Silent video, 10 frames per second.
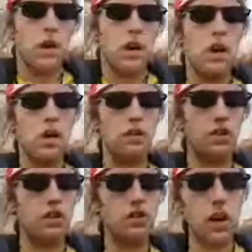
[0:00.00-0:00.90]
He has
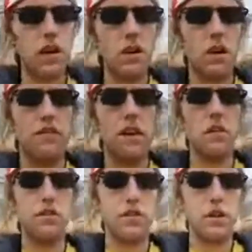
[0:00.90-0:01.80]
constrained our fellow
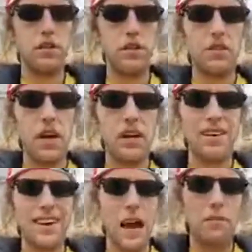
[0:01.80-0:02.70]
citizens taken
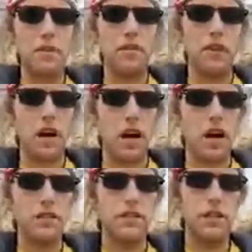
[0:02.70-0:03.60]
captive on the
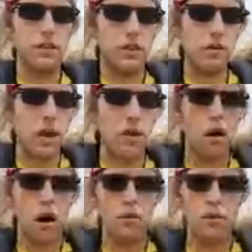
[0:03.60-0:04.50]
high seas to bear
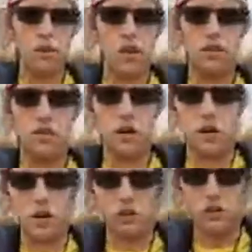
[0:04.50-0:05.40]
arms against their
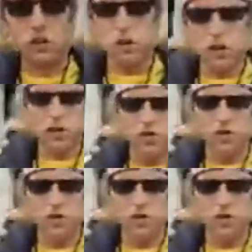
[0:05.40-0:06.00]
country, to